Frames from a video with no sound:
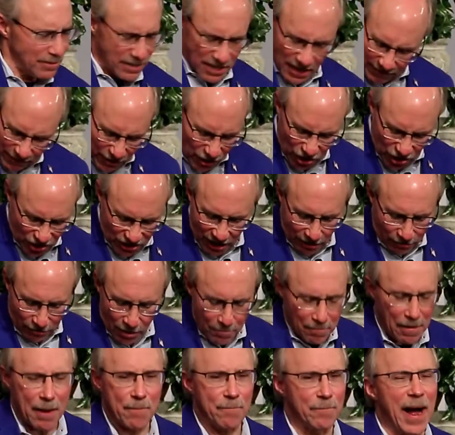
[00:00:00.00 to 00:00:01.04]
but every cell
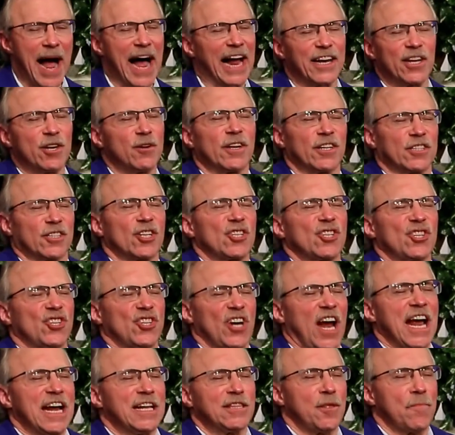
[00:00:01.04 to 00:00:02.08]
in my body, you get to
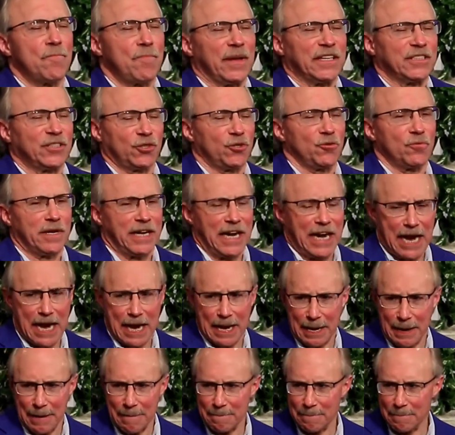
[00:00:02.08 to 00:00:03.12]
shine the best you
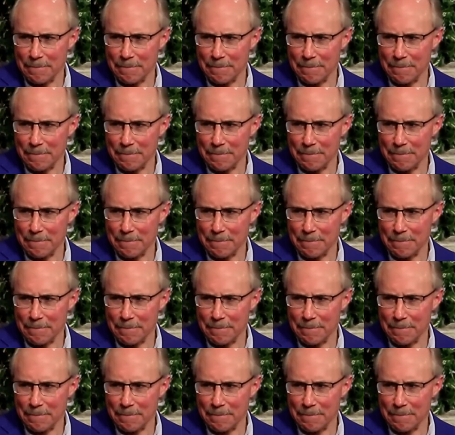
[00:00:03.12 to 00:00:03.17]
can.